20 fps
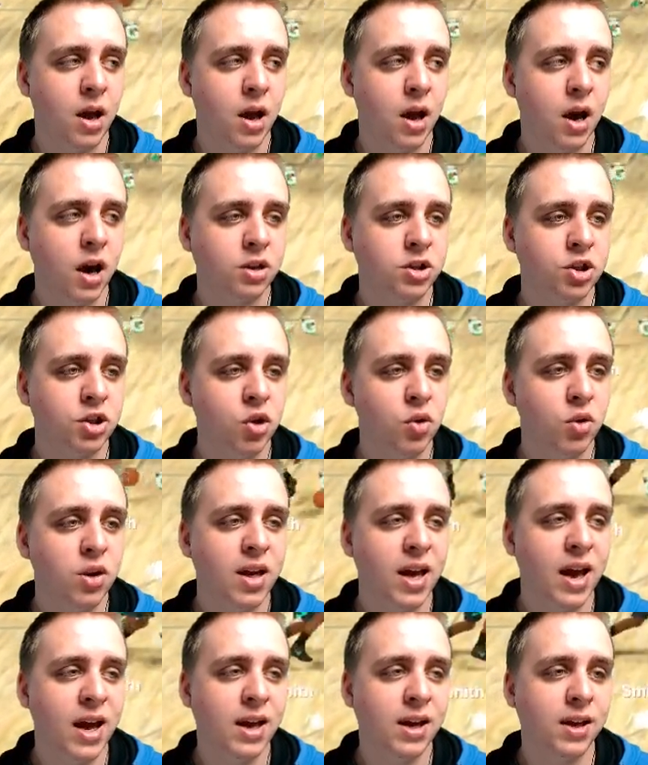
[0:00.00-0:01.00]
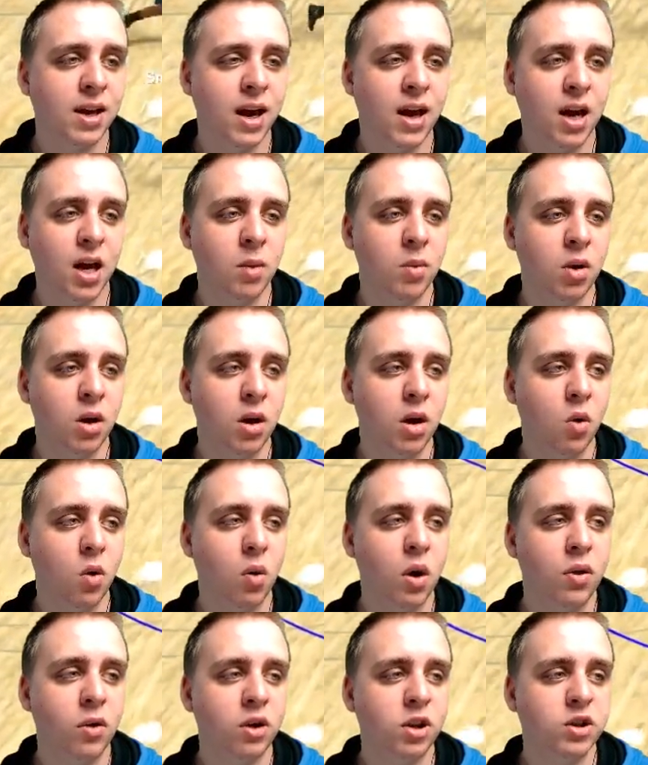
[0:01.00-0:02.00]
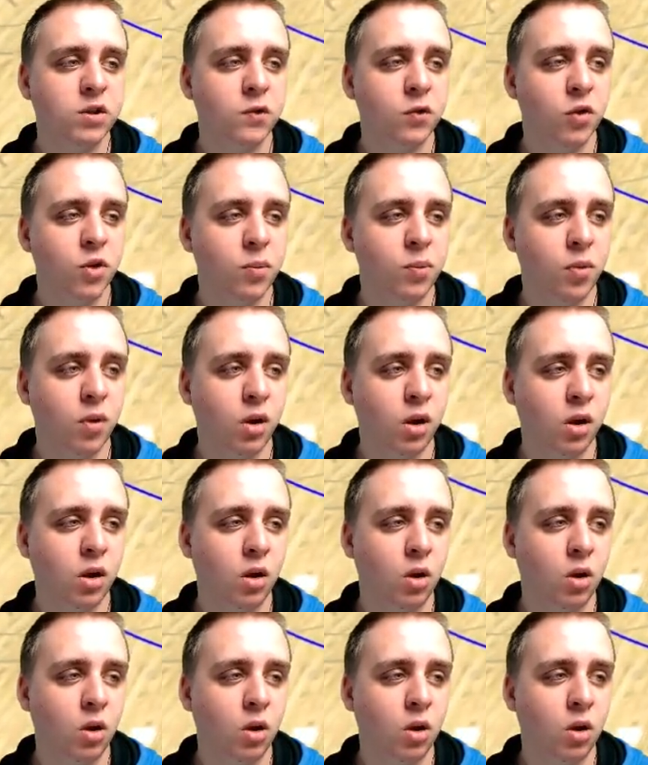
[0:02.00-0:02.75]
a 2K game, whether it's football